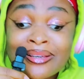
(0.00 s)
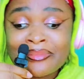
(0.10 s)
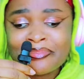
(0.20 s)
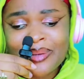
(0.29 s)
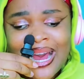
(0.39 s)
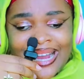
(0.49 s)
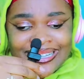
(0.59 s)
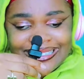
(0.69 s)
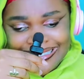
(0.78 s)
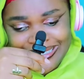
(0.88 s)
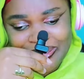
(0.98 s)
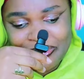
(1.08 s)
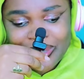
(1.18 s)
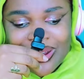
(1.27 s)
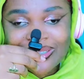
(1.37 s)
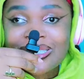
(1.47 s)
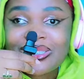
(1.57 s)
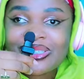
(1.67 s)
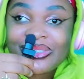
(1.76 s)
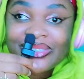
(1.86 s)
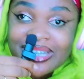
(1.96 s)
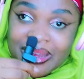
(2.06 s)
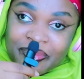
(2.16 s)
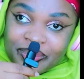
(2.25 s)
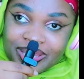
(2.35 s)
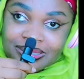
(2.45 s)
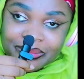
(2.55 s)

back. Bro, this is during campaigns,